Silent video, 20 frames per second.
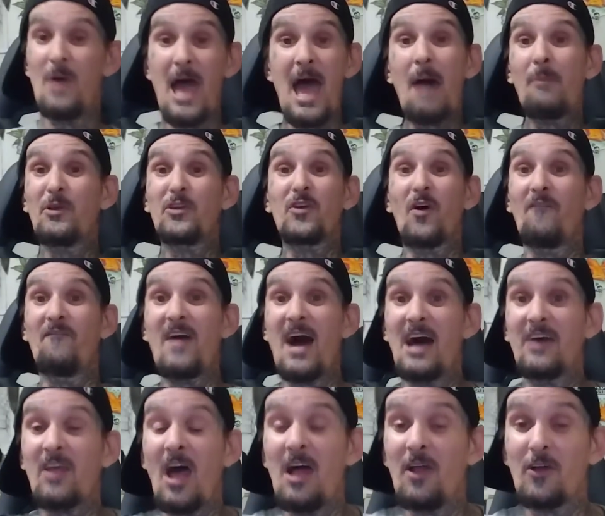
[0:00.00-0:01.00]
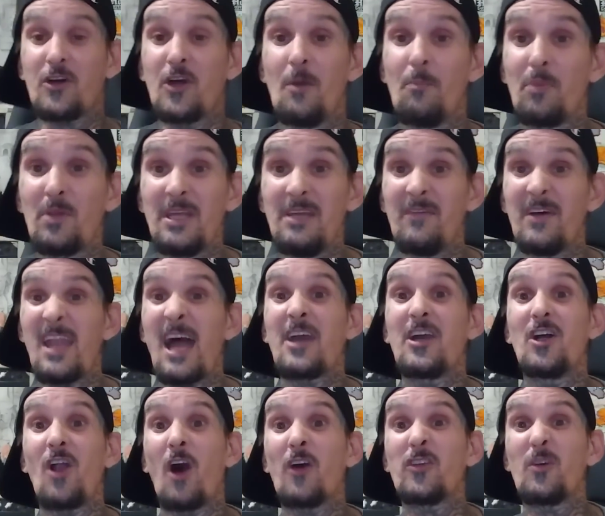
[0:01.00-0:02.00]
It happened so bad, I couldn't believe it, and I
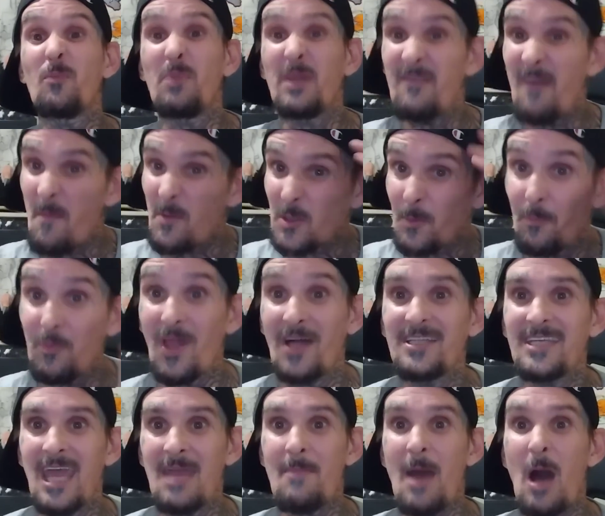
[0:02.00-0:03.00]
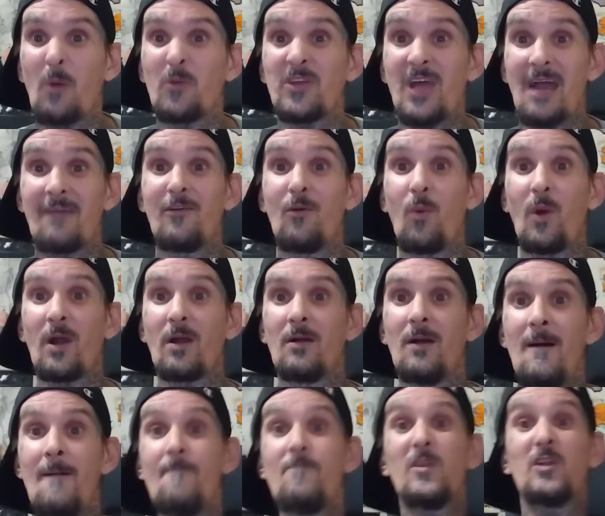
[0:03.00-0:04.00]
couldn't also believe how much blood came out, it was
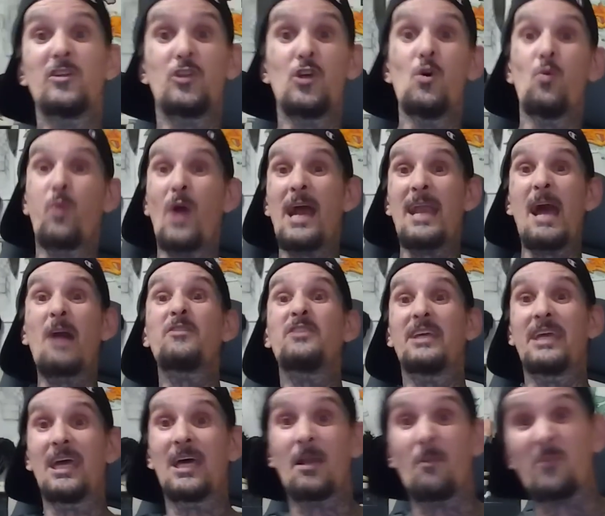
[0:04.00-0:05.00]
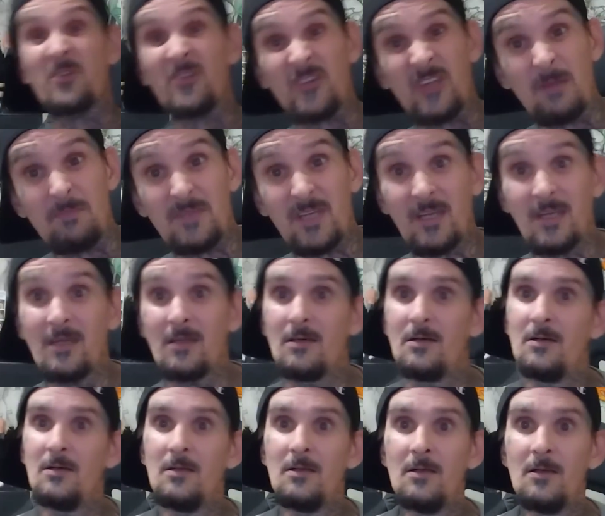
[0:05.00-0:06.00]
everywhere. Dude ran out to get him, slipped in
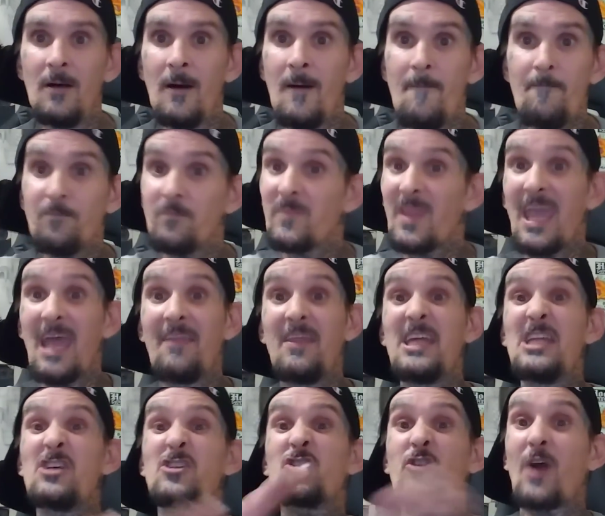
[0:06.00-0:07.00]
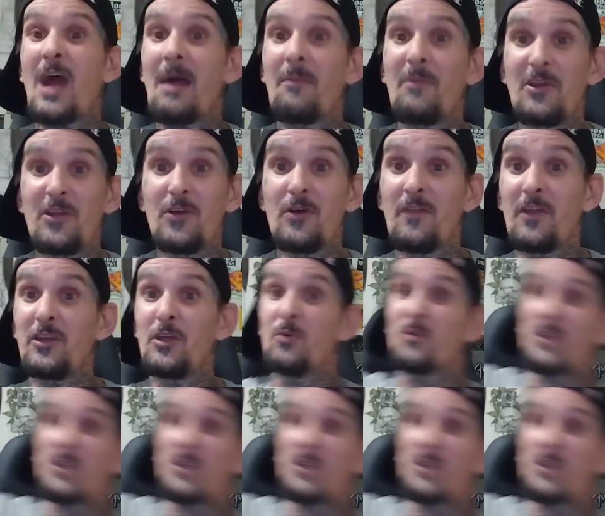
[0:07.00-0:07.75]
it, and he just grabbed the dude, and the